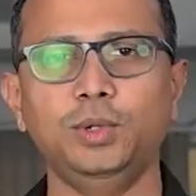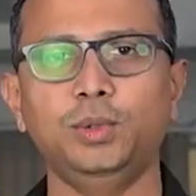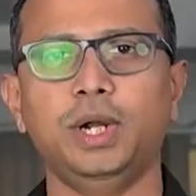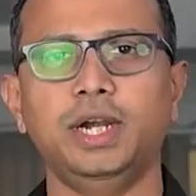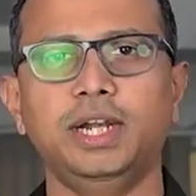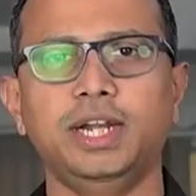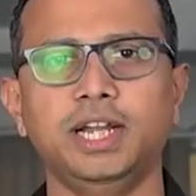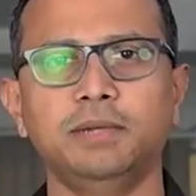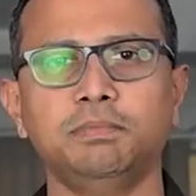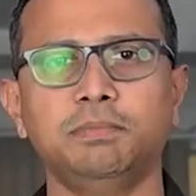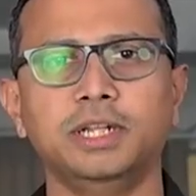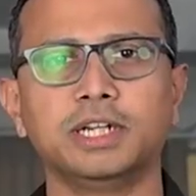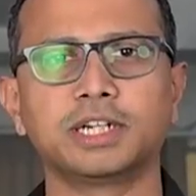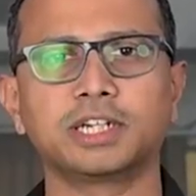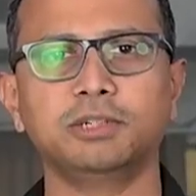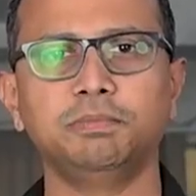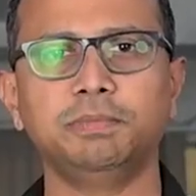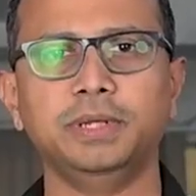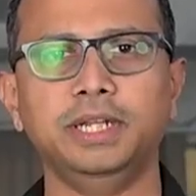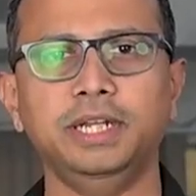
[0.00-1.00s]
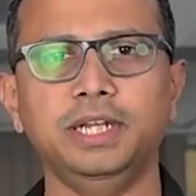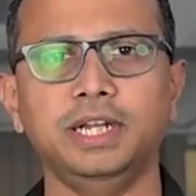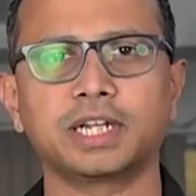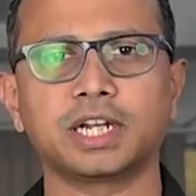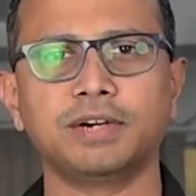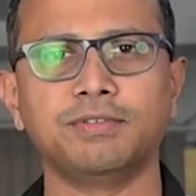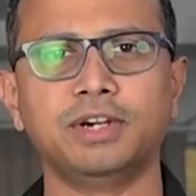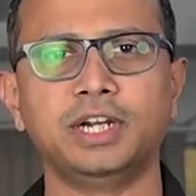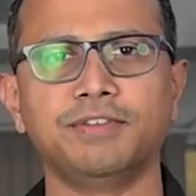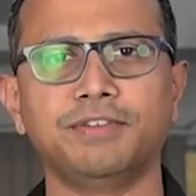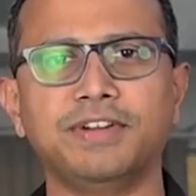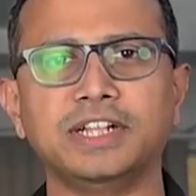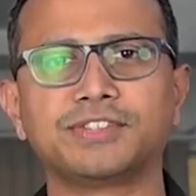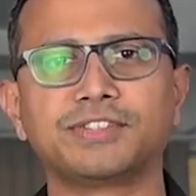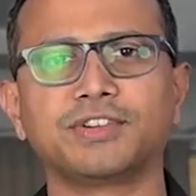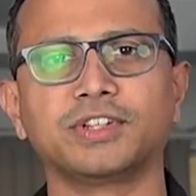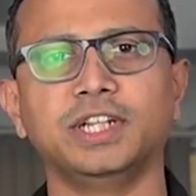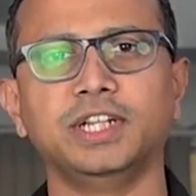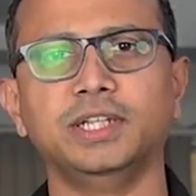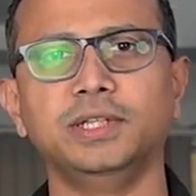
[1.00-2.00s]
and I'm Janiko Peri. I cover defense
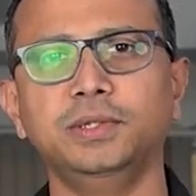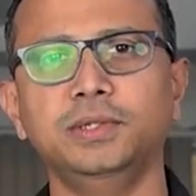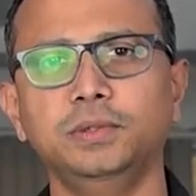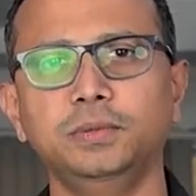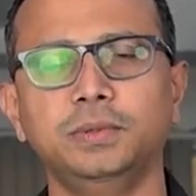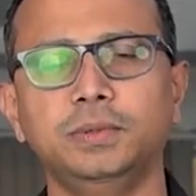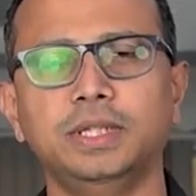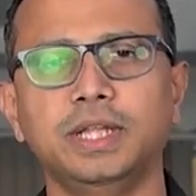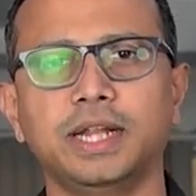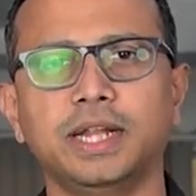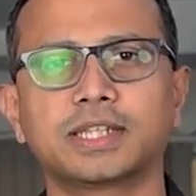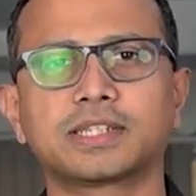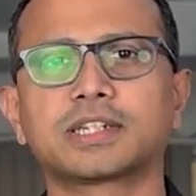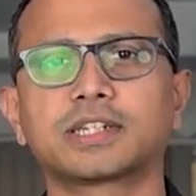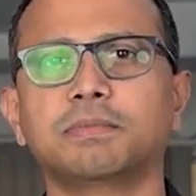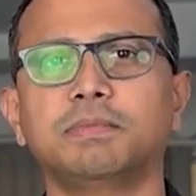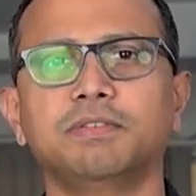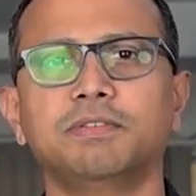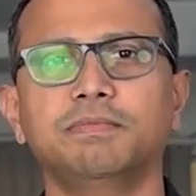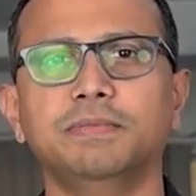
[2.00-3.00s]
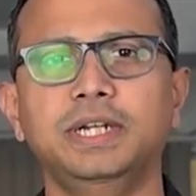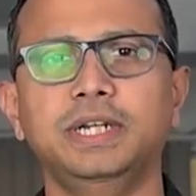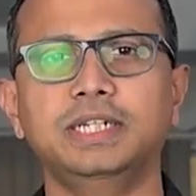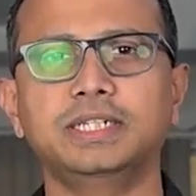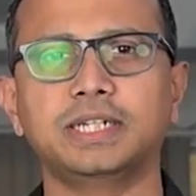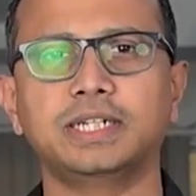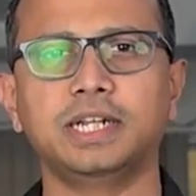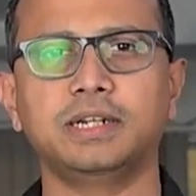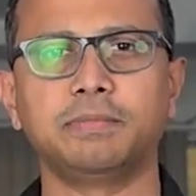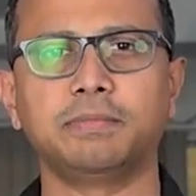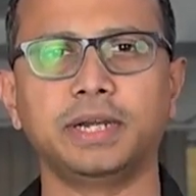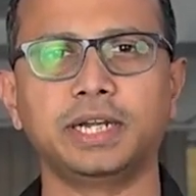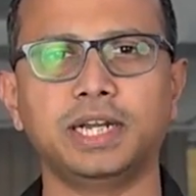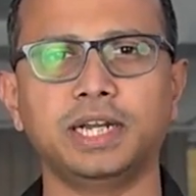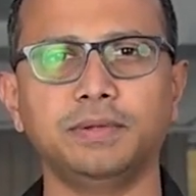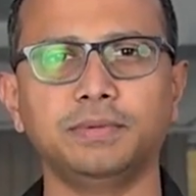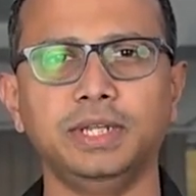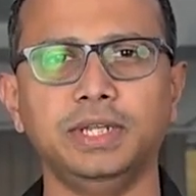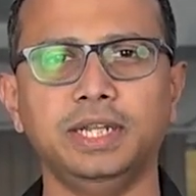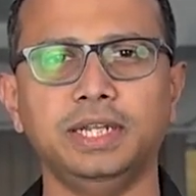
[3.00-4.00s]
for the Hindu. In the next couple of minutes, I'll break
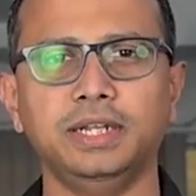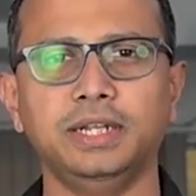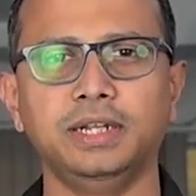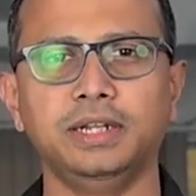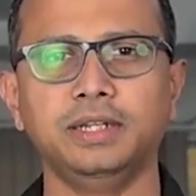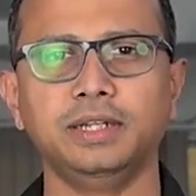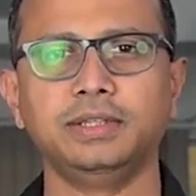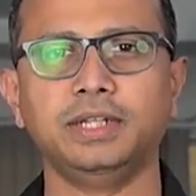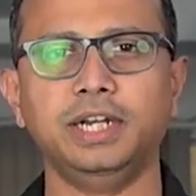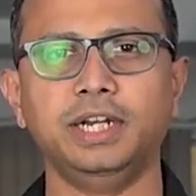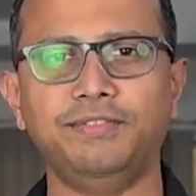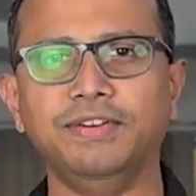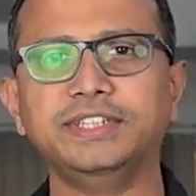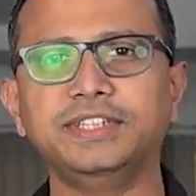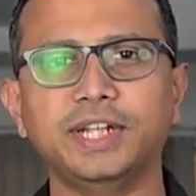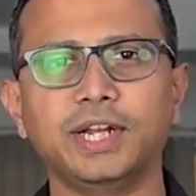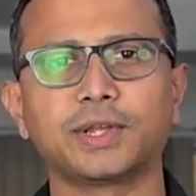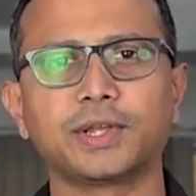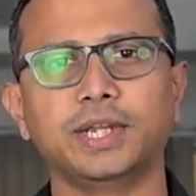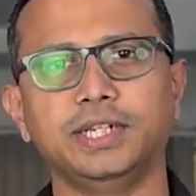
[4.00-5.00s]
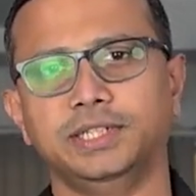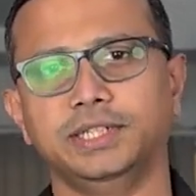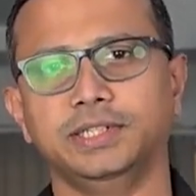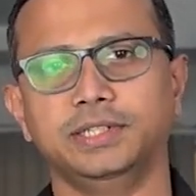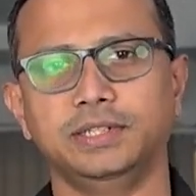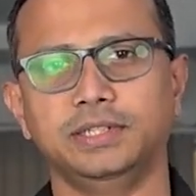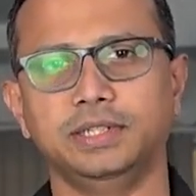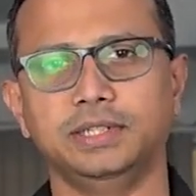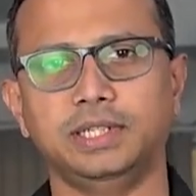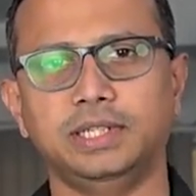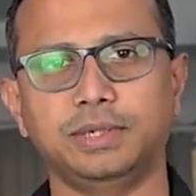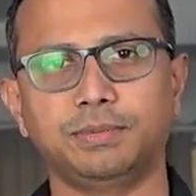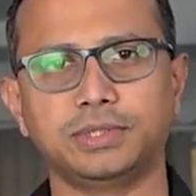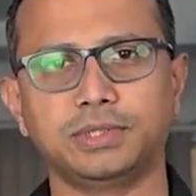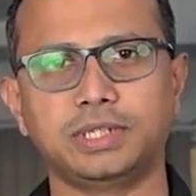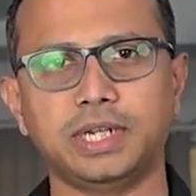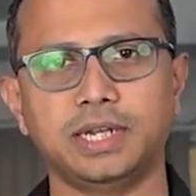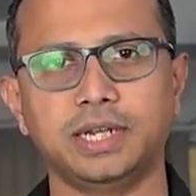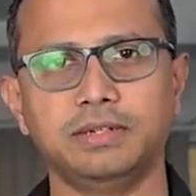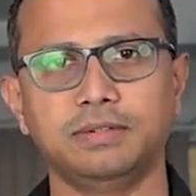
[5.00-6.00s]
down the defense allocation that was
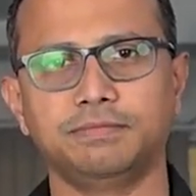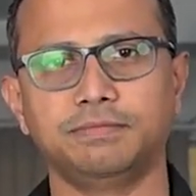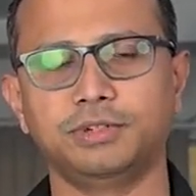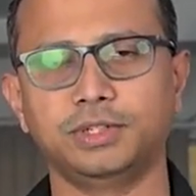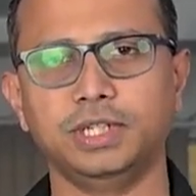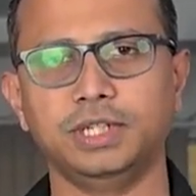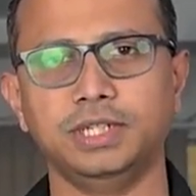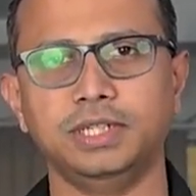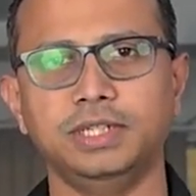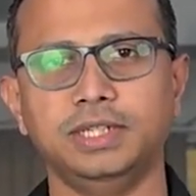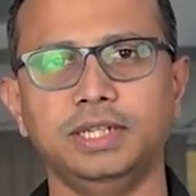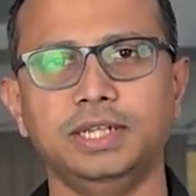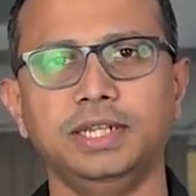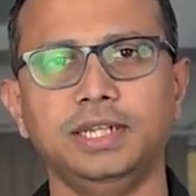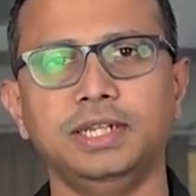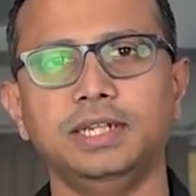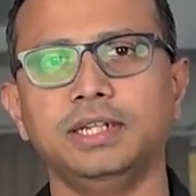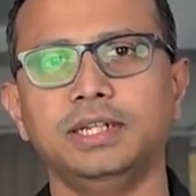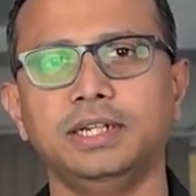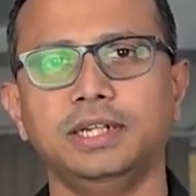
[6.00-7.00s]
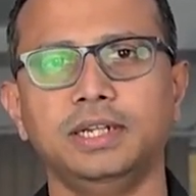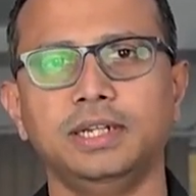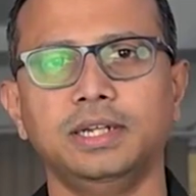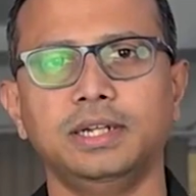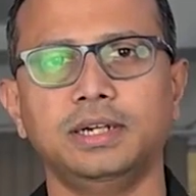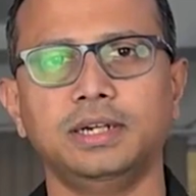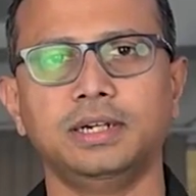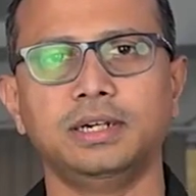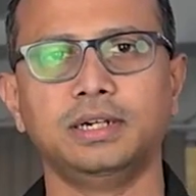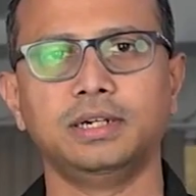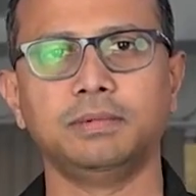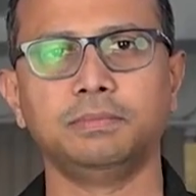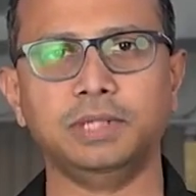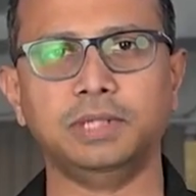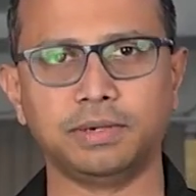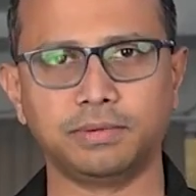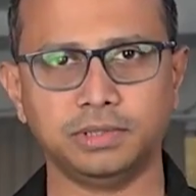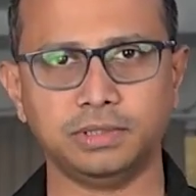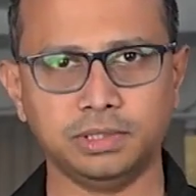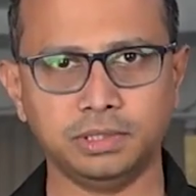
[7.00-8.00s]
done for the
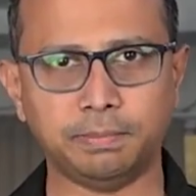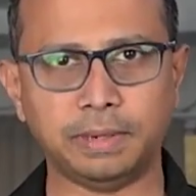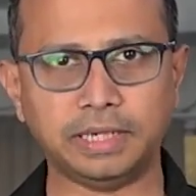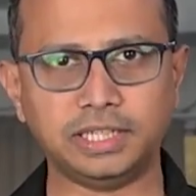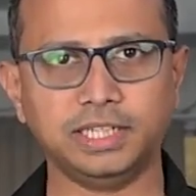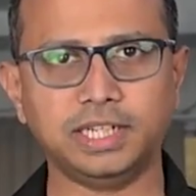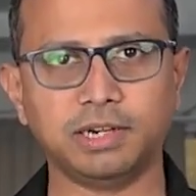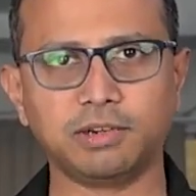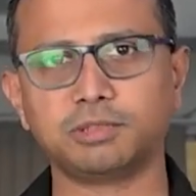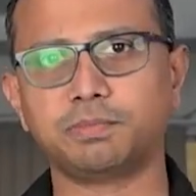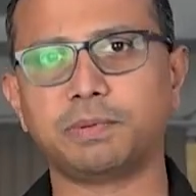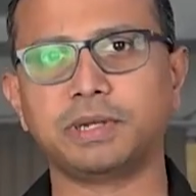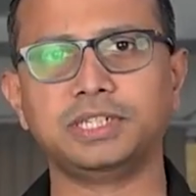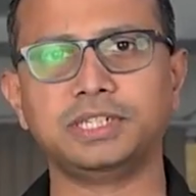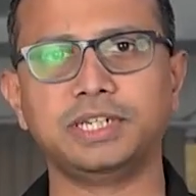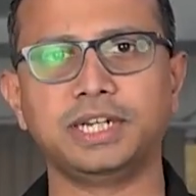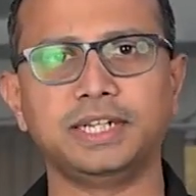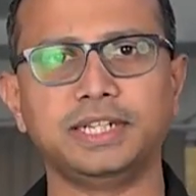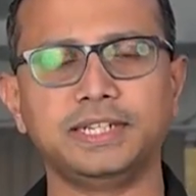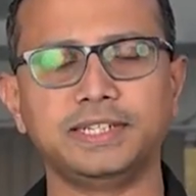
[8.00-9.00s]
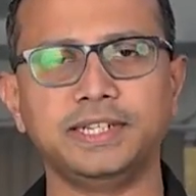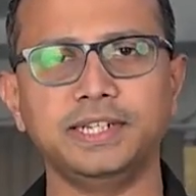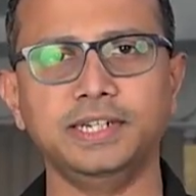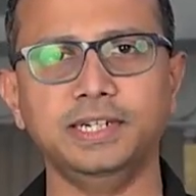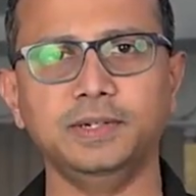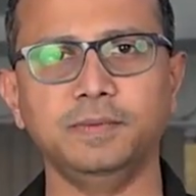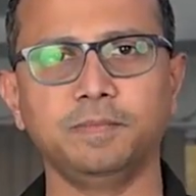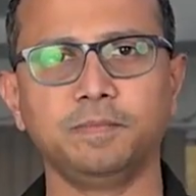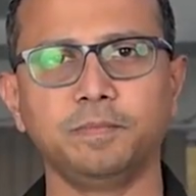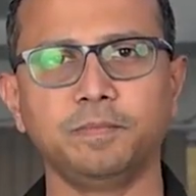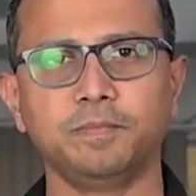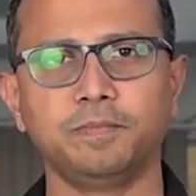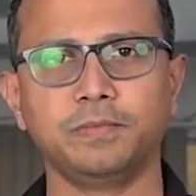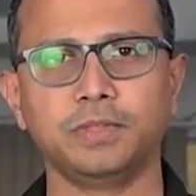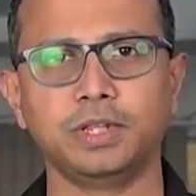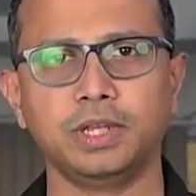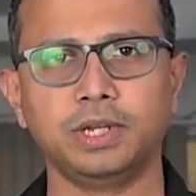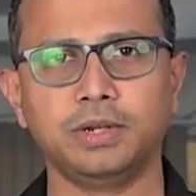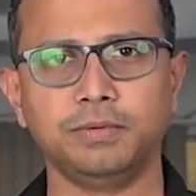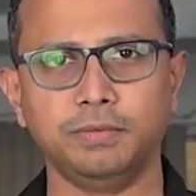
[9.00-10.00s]
budget that was presented this year.
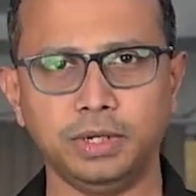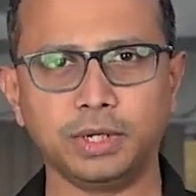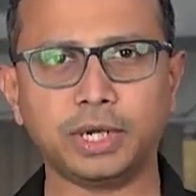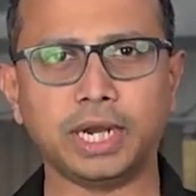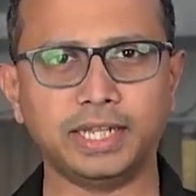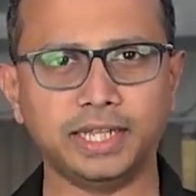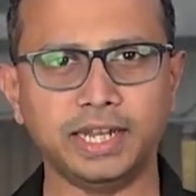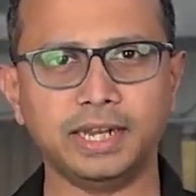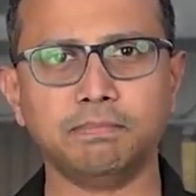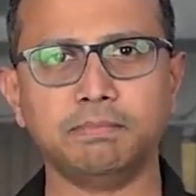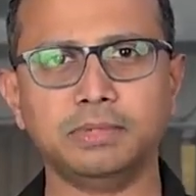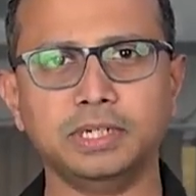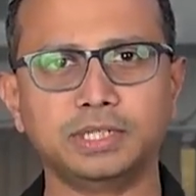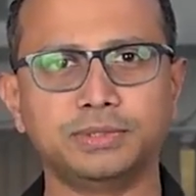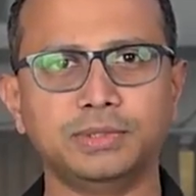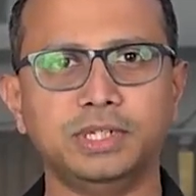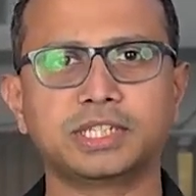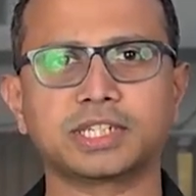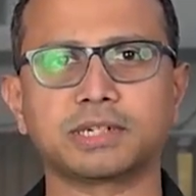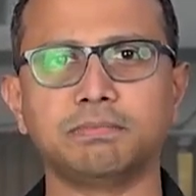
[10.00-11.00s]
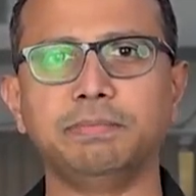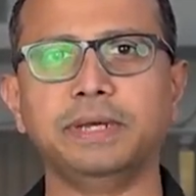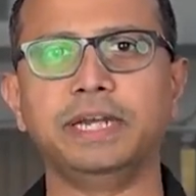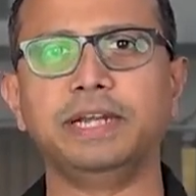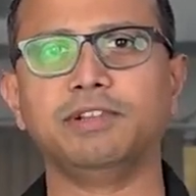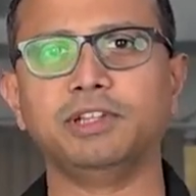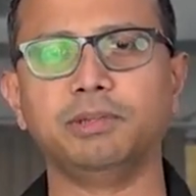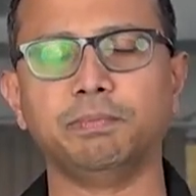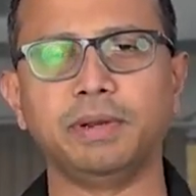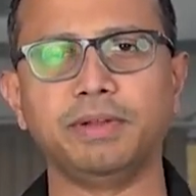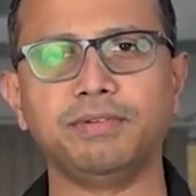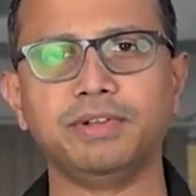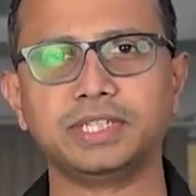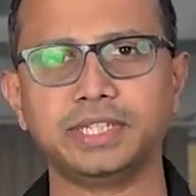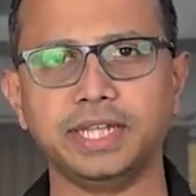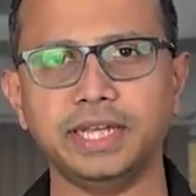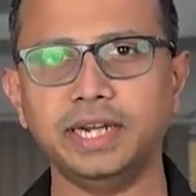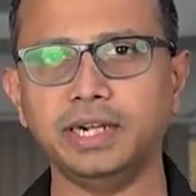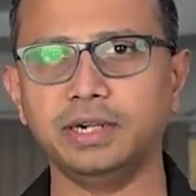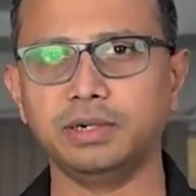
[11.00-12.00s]
We'll look at the numbers, we'll just compare it to the
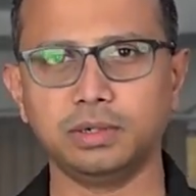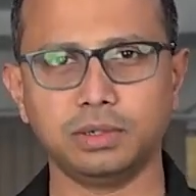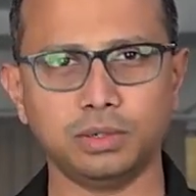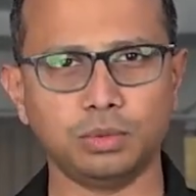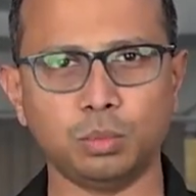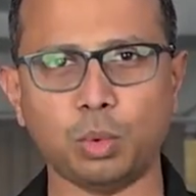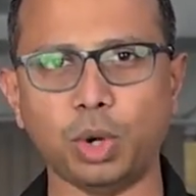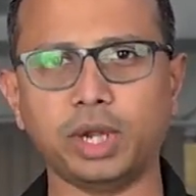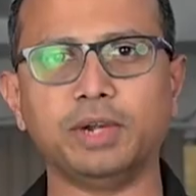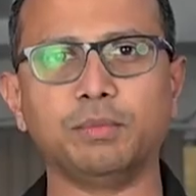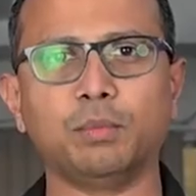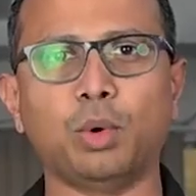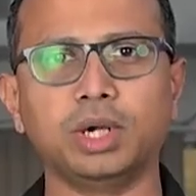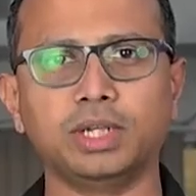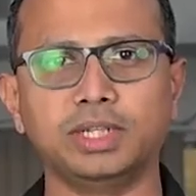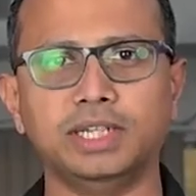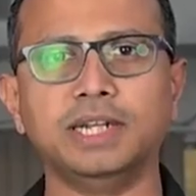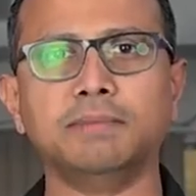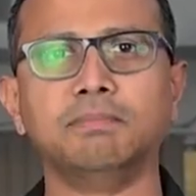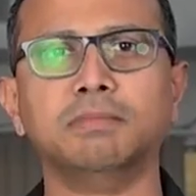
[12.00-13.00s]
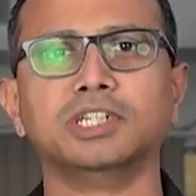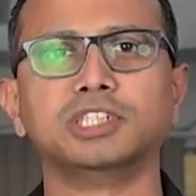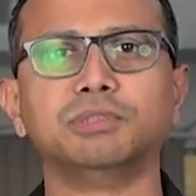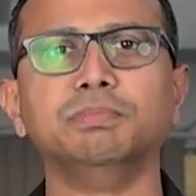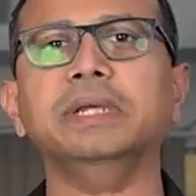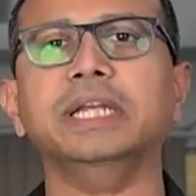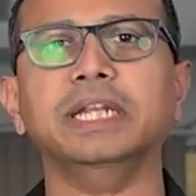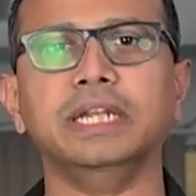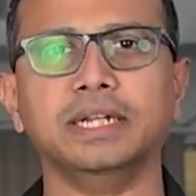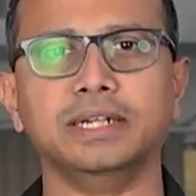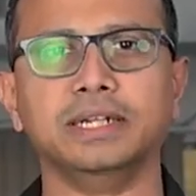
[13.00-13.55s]
previous year and what the numbers mean.